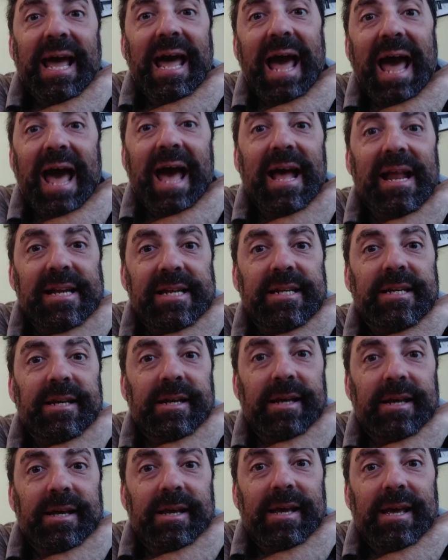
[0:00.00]
at
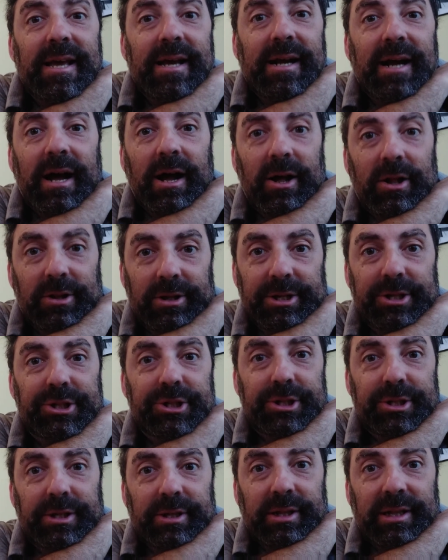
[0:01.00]

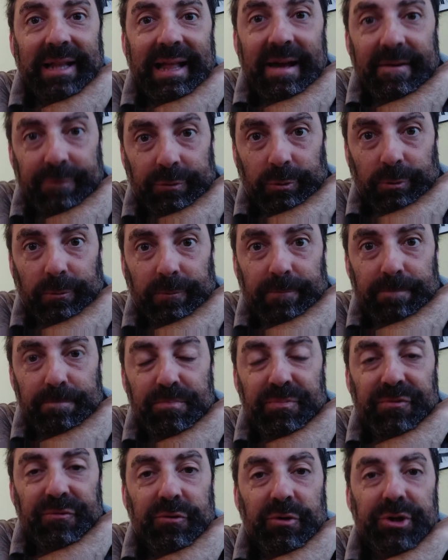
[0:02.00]
college level
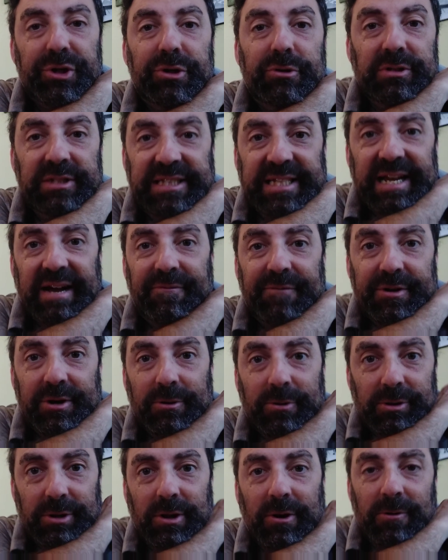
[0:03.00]
for UCF in
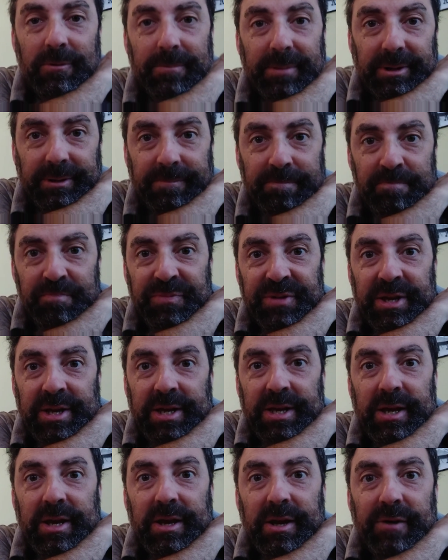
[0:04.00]
Oklahoma
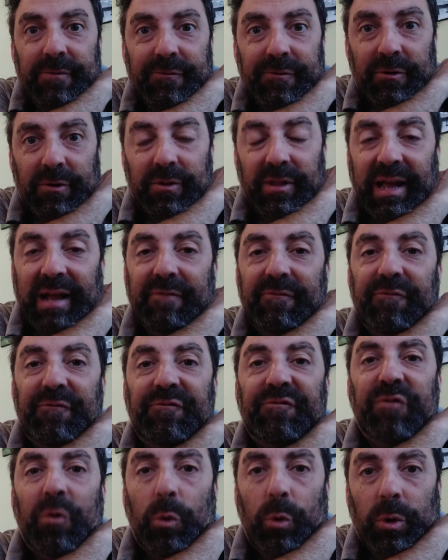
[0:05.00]
for like
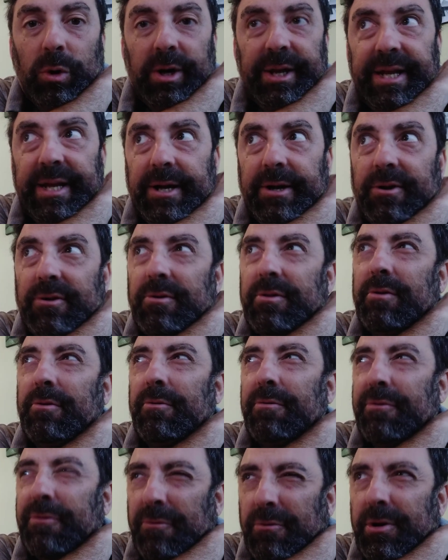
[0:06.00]
4 years or
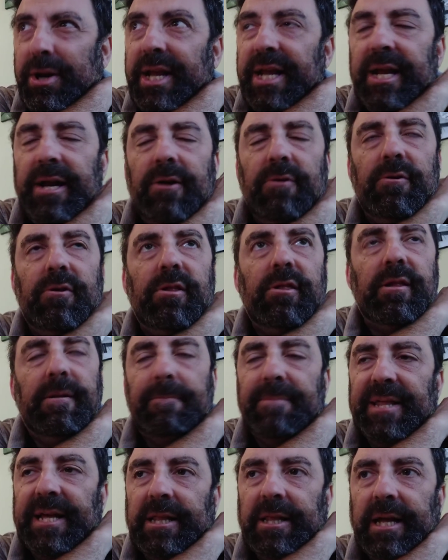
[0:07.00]
3 years,
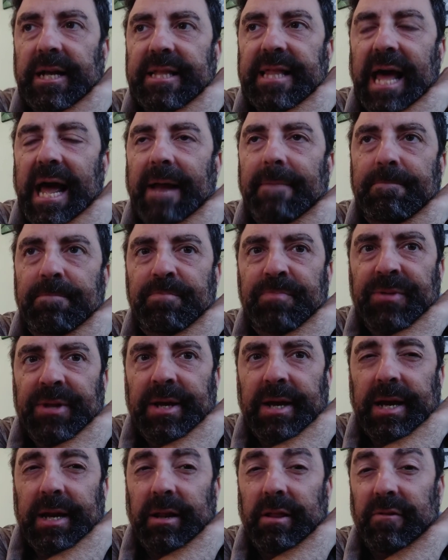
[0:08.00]
something like that.
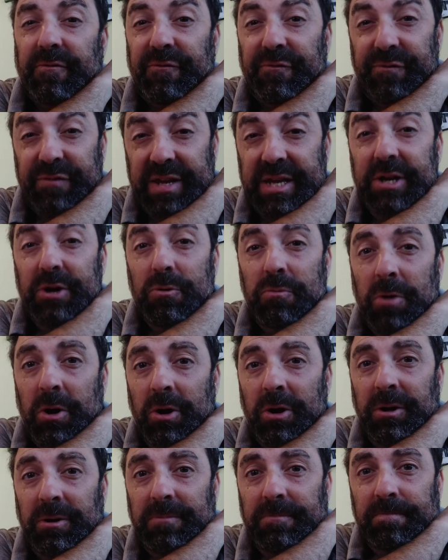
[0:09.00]
And his feet are
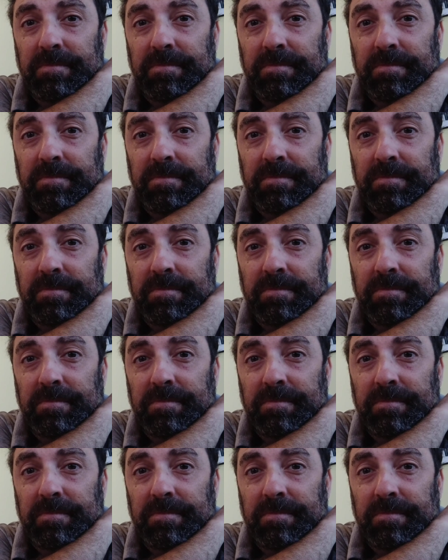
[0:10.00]
wrong?